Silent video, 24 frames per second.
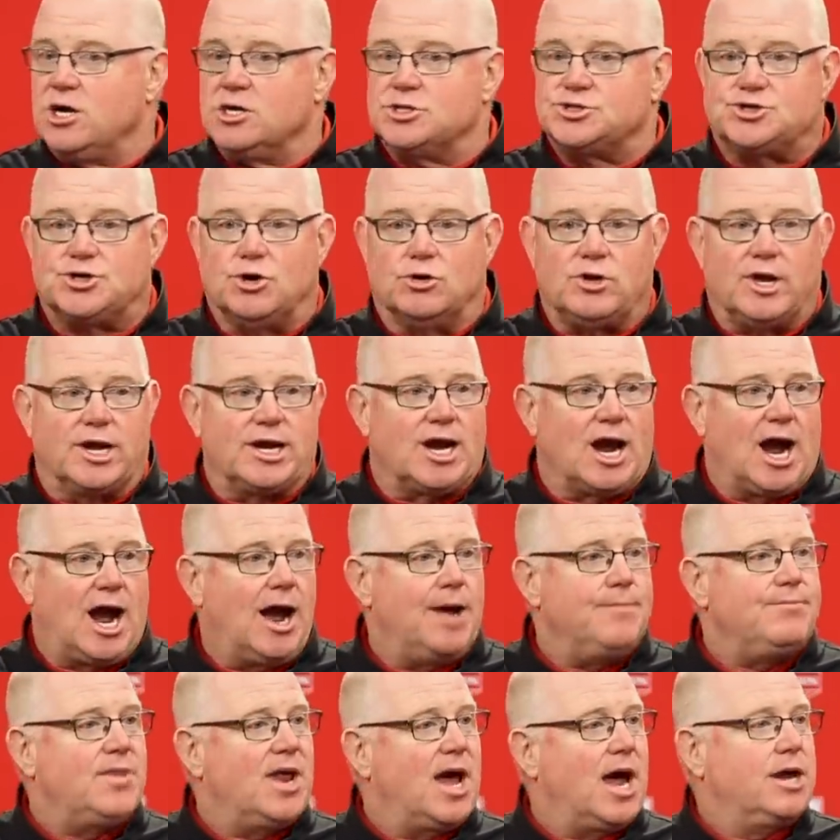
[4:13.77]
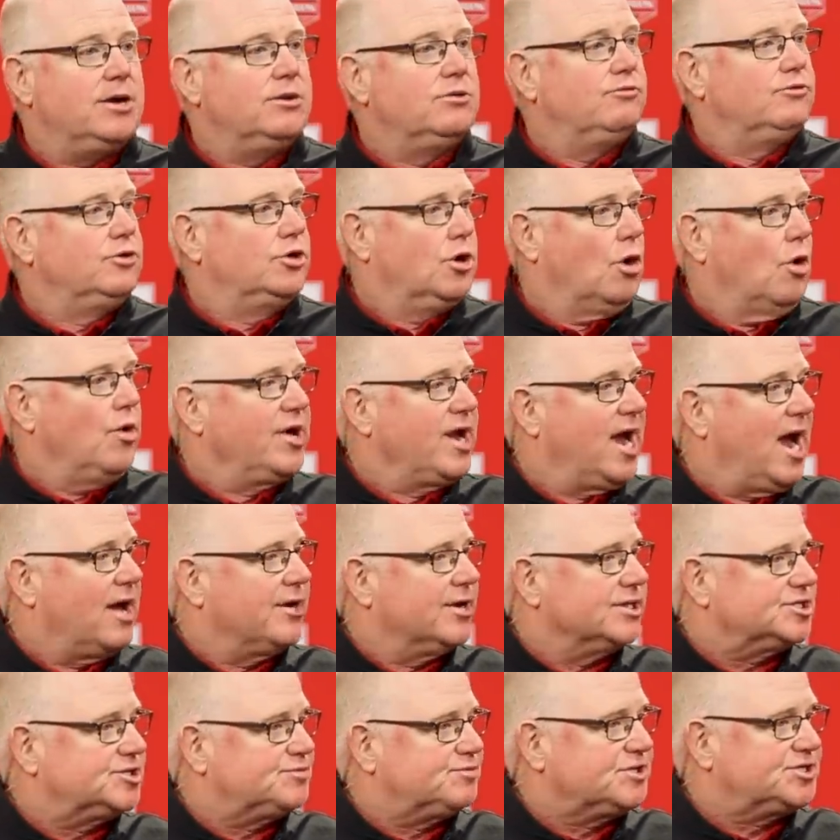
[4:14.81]
So, like, I'm not going out
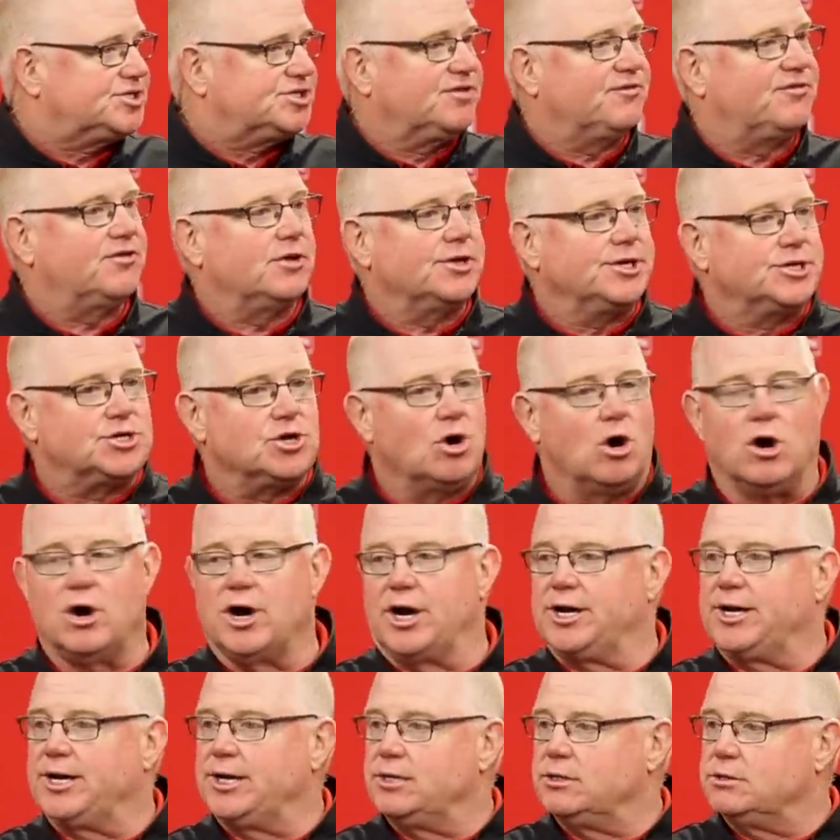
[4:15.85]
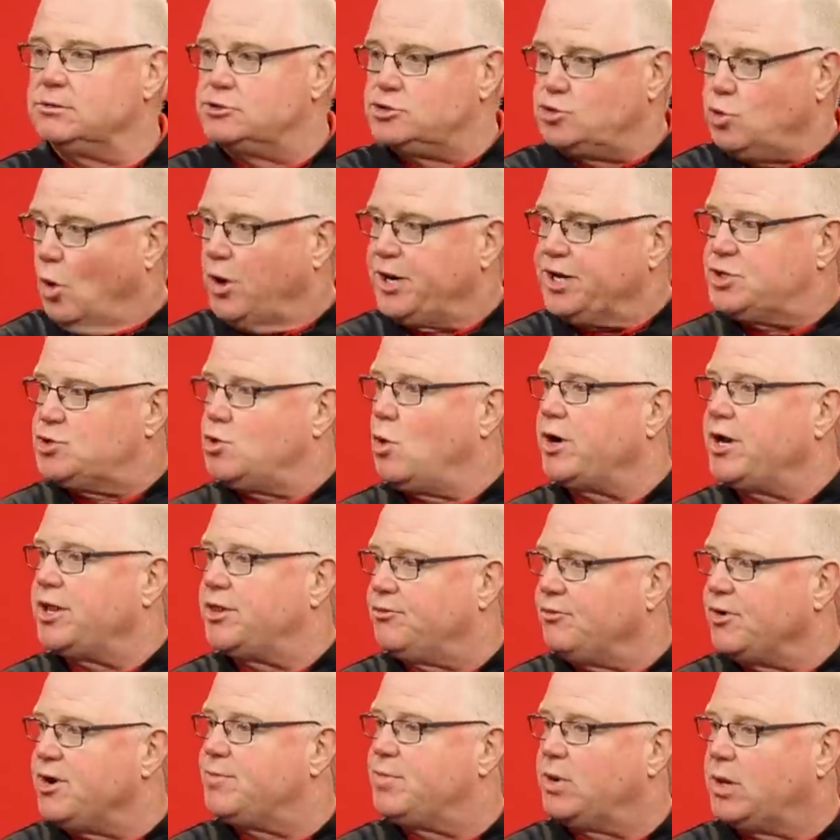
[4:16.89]
and specifically targeting
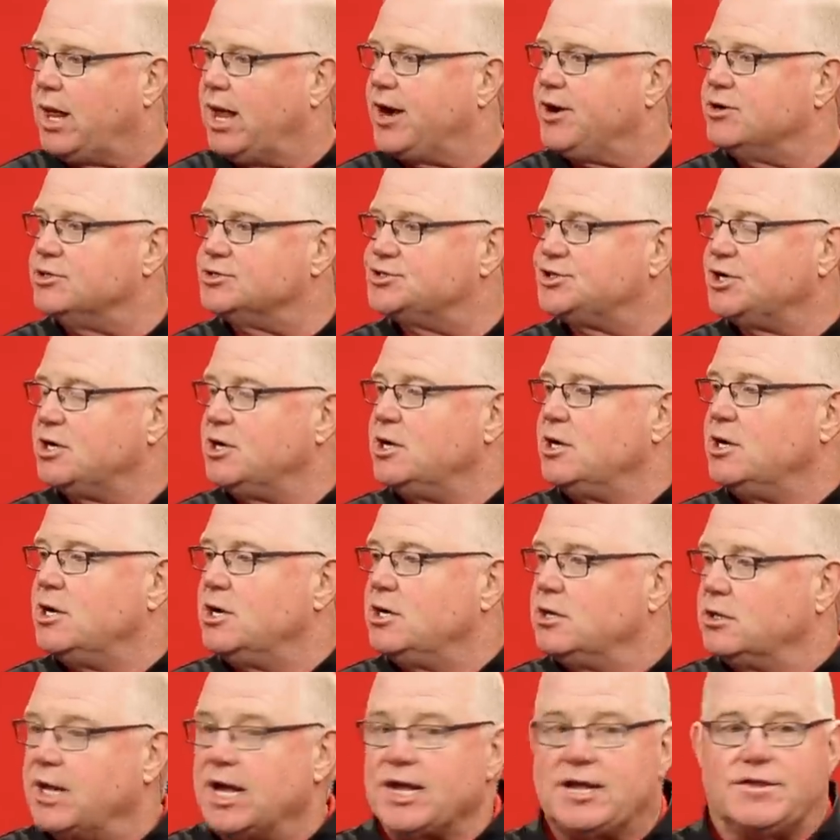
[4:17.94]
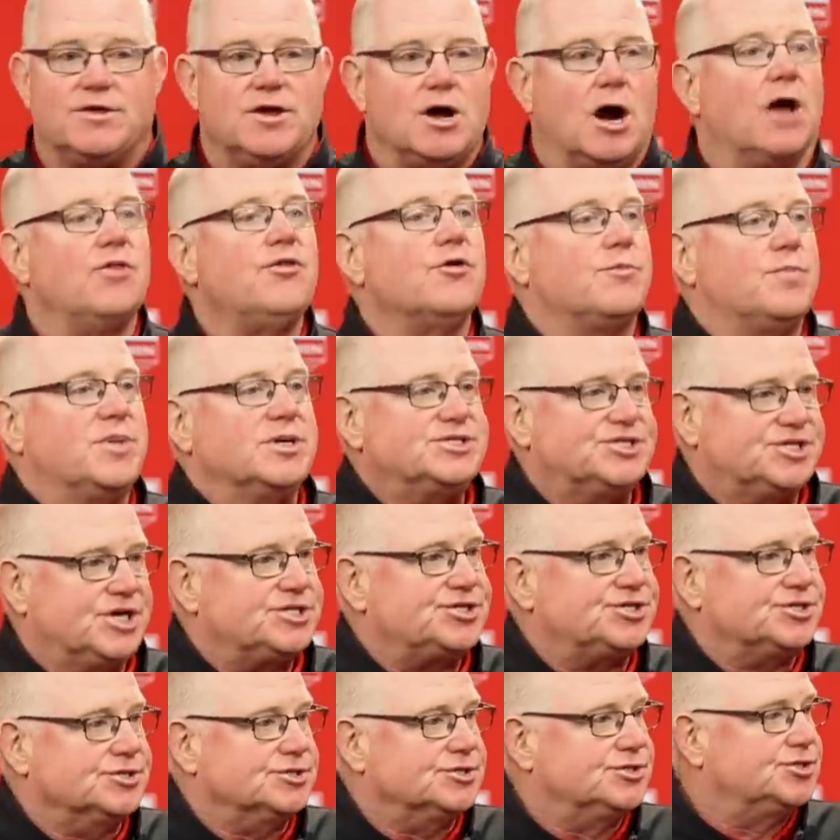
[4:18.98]
2023 players like the other
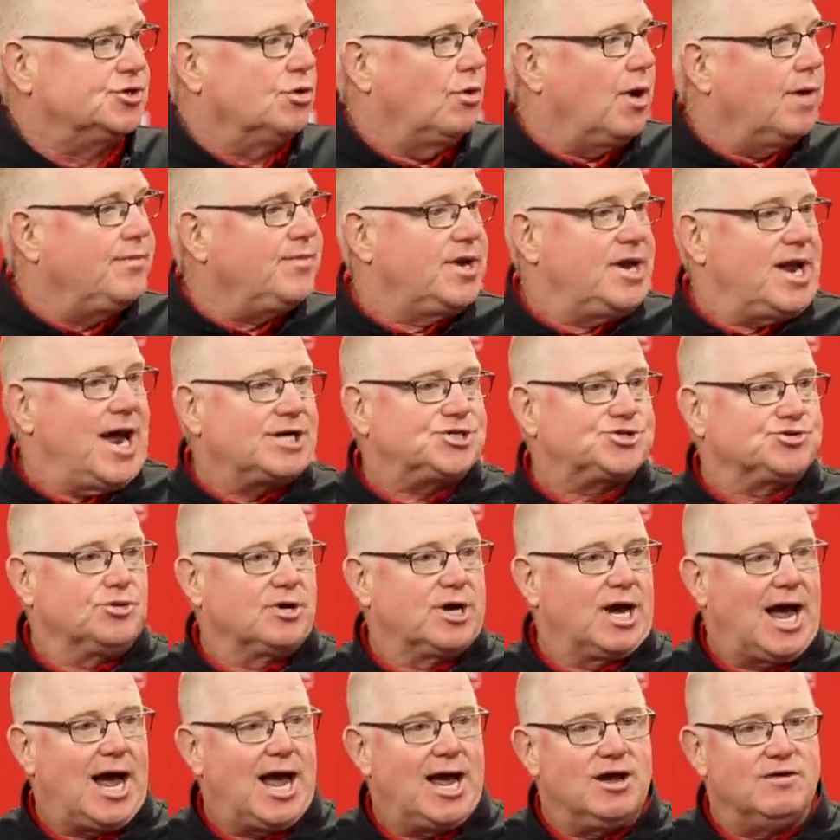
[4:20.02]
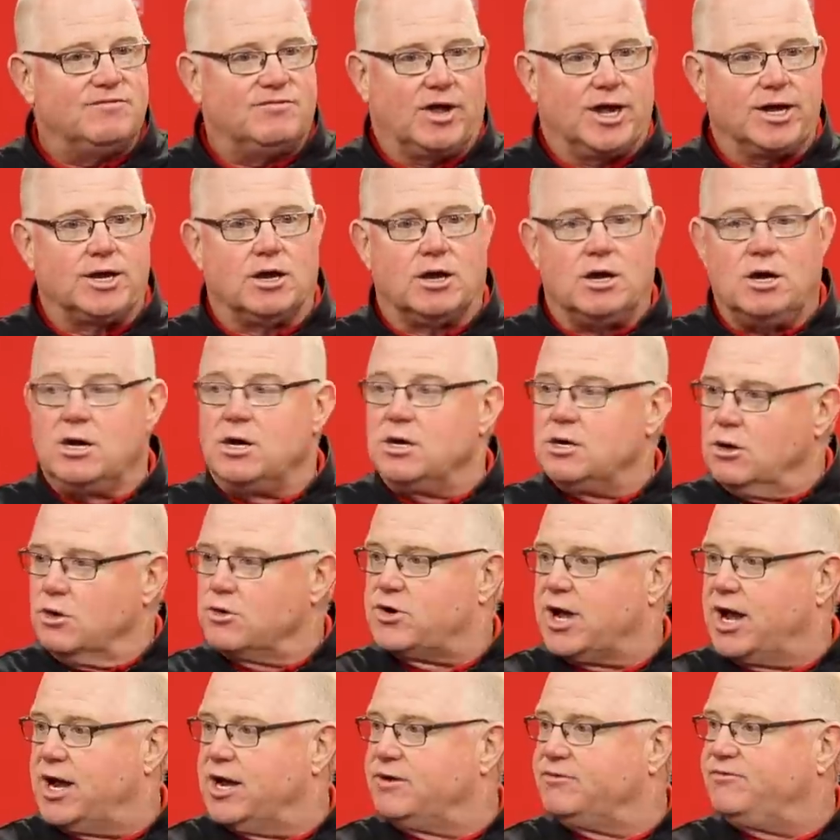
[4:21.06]
positions. So I'm the natural guy of, like,
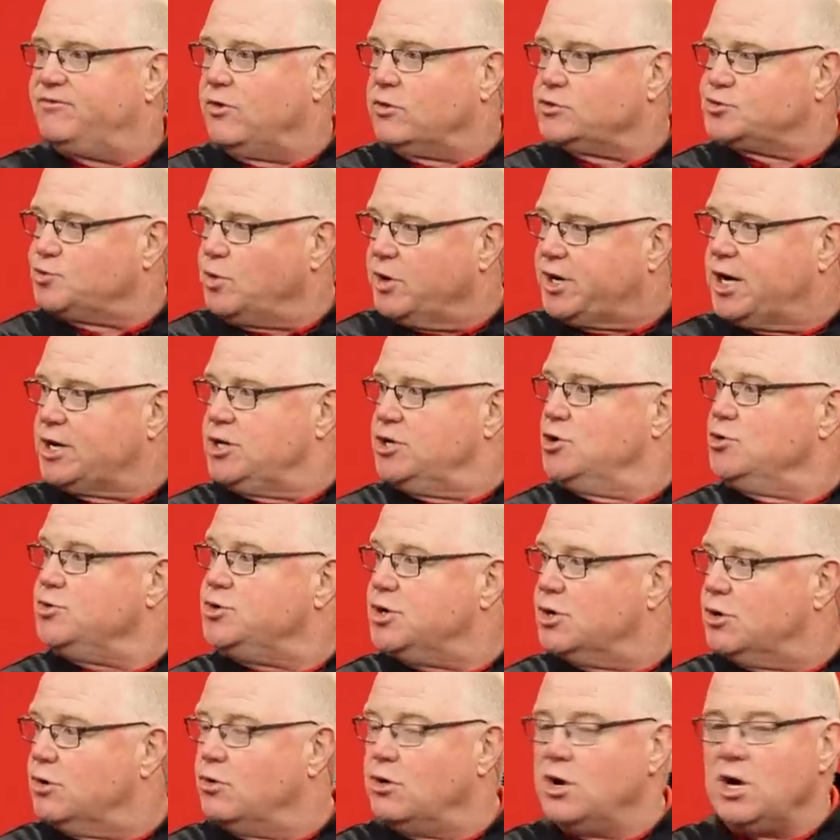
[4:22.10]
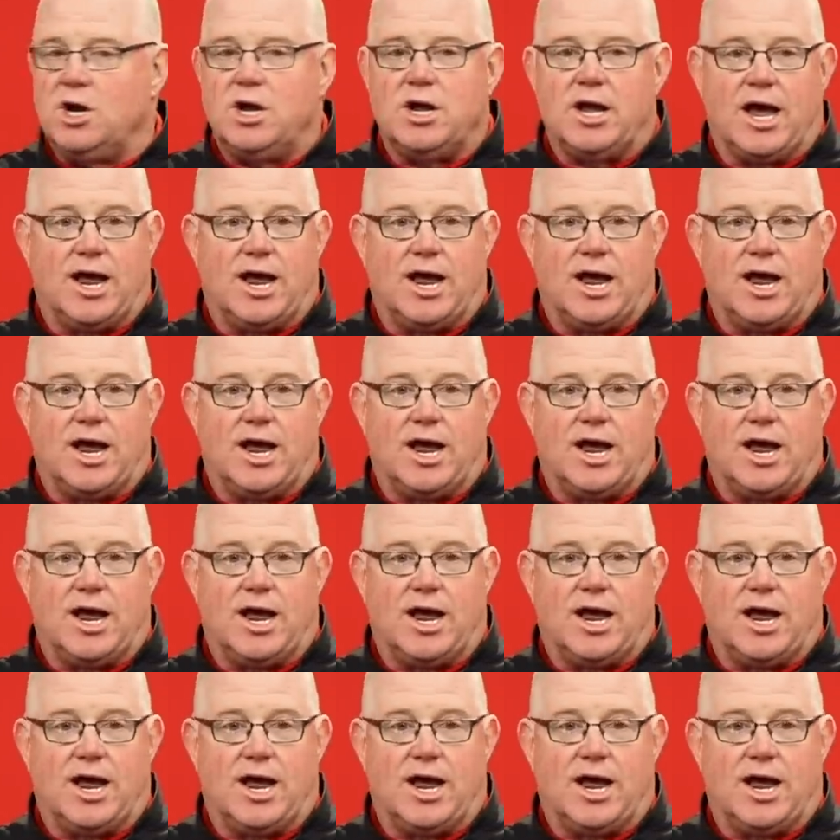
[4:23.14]
okay, Foles, what can you do?